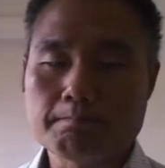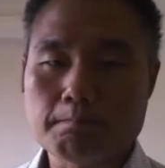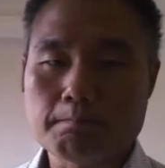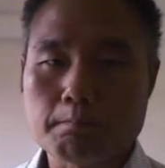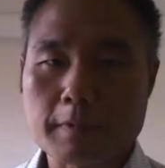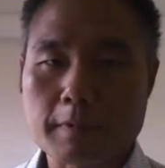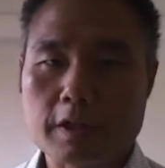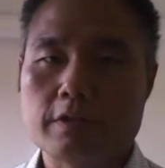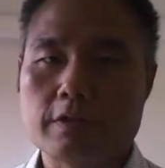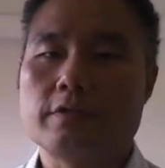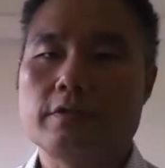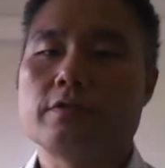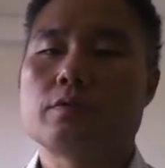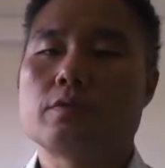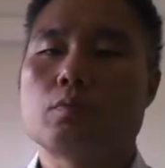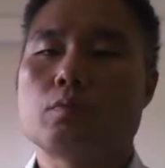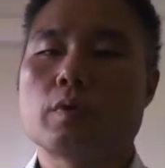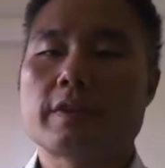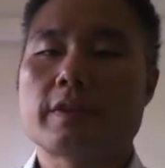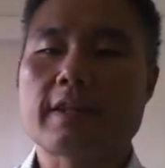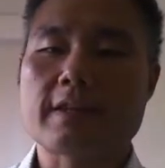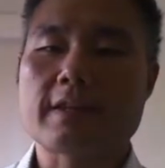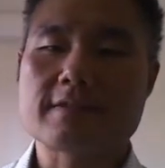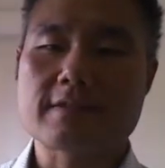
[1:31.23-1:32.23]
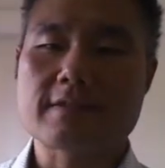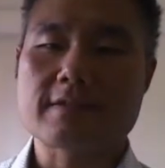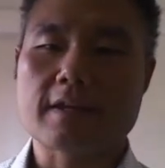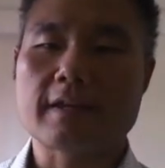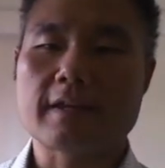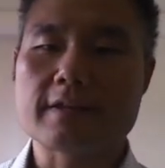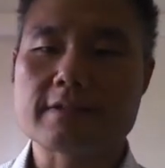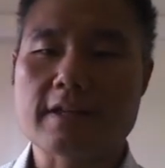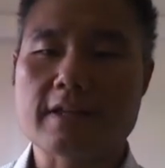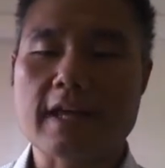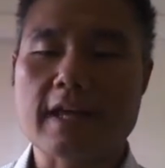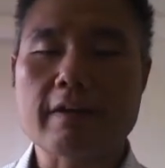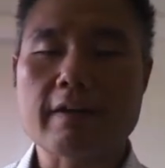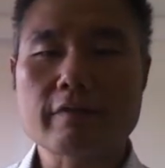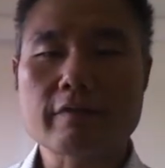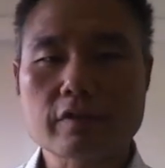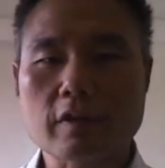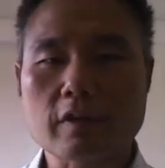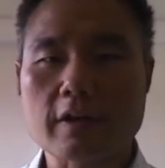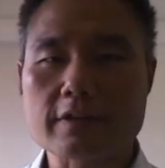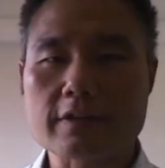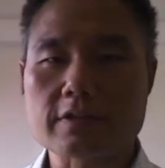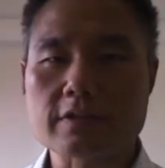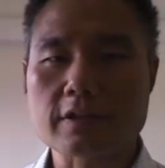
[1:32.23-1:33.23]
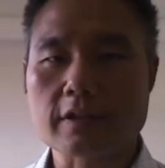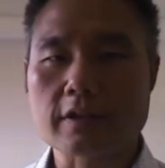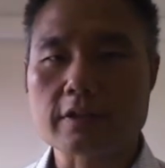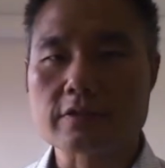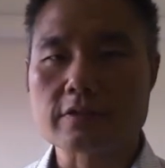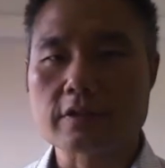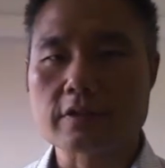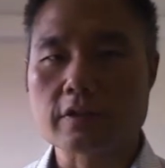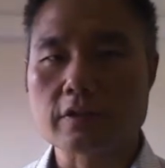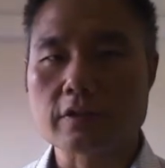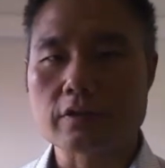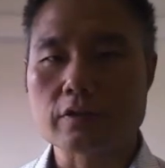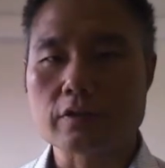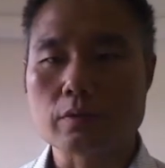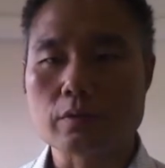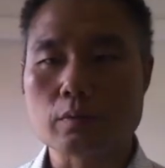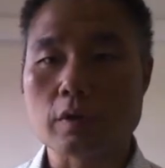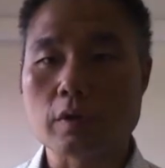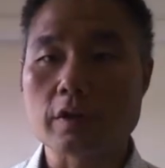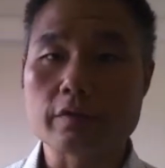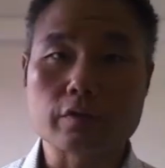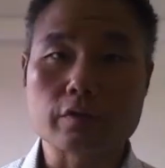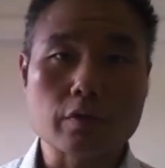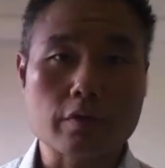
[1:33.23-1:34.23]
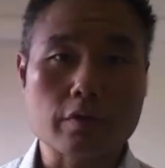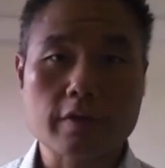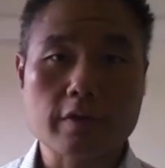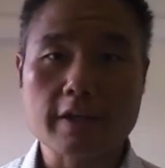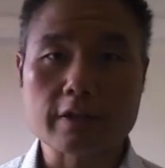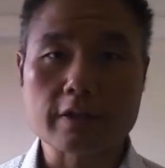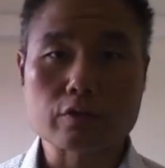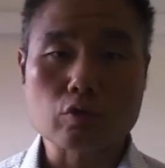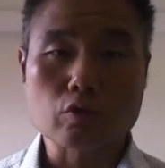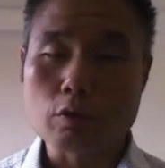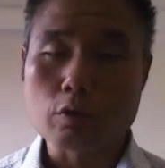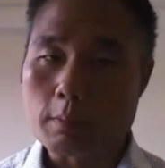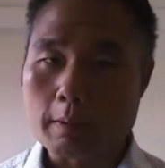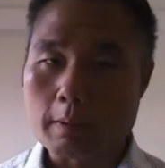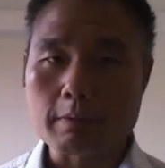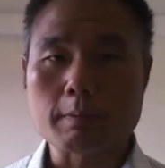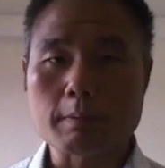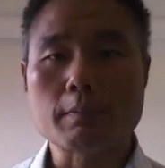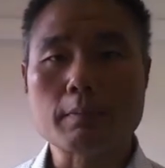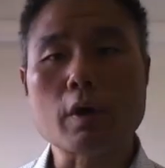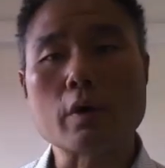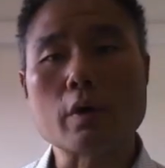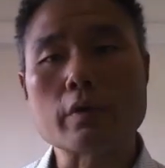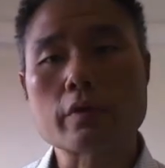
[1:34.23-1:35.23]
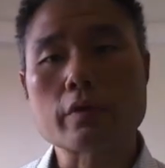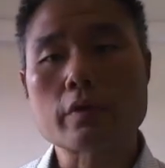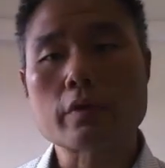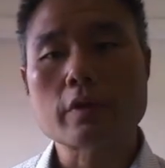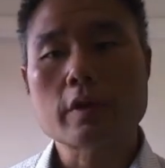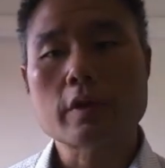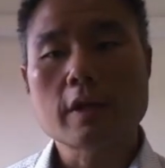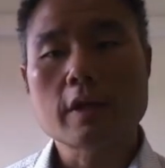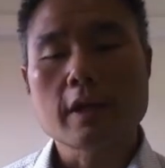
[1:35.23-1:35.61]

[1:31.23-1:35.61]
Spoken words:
Because what that's saying is that advertising is going to do one of two things, or maybe both.